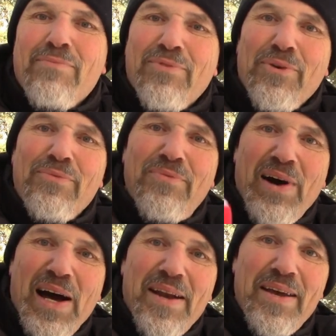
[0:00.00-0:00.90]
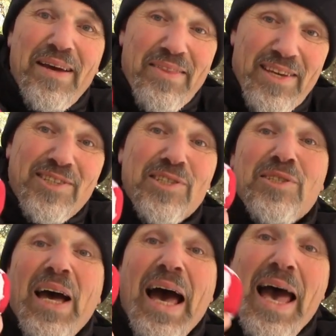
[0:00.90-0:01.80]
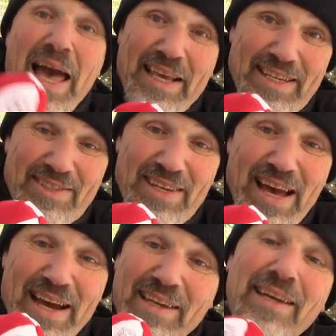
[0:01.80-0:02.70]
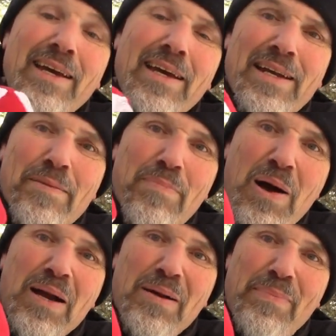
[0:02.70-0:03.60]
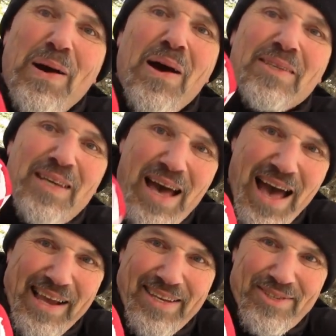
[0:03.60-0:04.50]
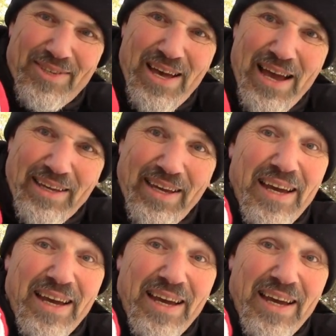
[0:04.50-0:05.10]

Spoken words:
for fun. This is a hacky sack, an Apocabox hacky sack.